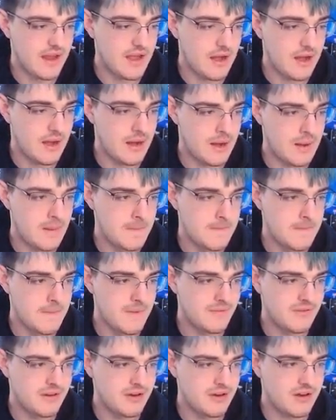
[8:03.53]
Um, if
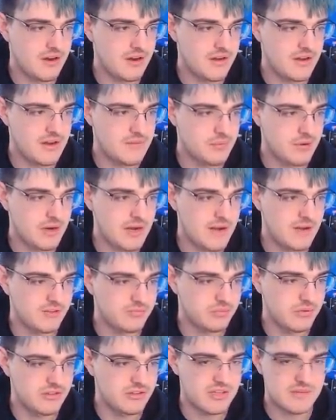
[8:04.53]
there are any problems,
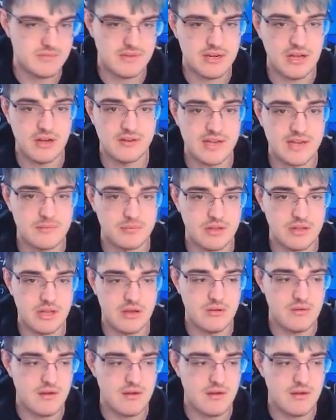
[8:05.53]
please let me know down below.